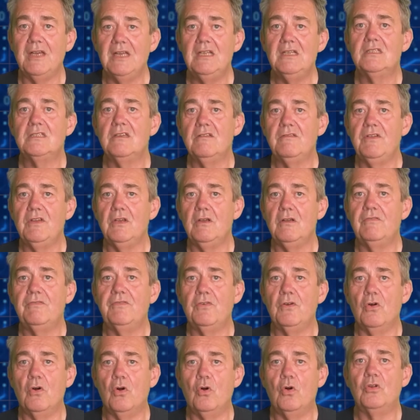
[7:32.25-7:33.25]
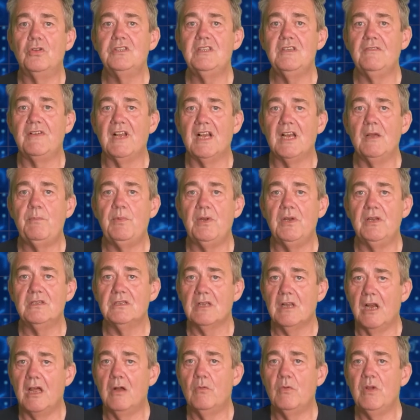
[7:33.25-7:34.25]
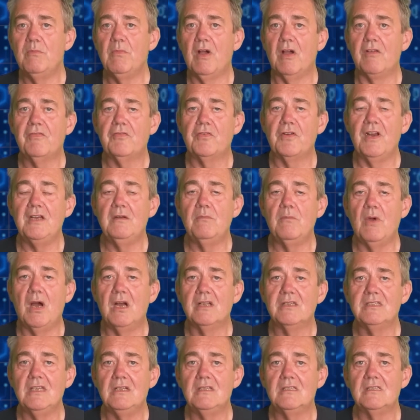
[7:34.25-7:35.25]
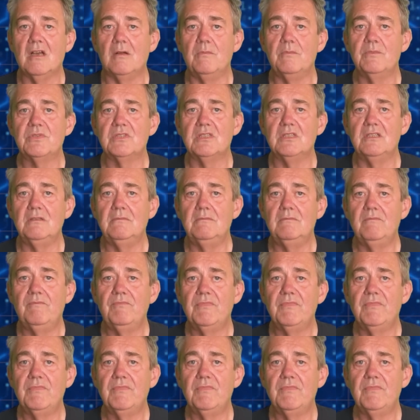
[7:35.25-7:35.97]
interview for all developers along with my friend Martin Thompson.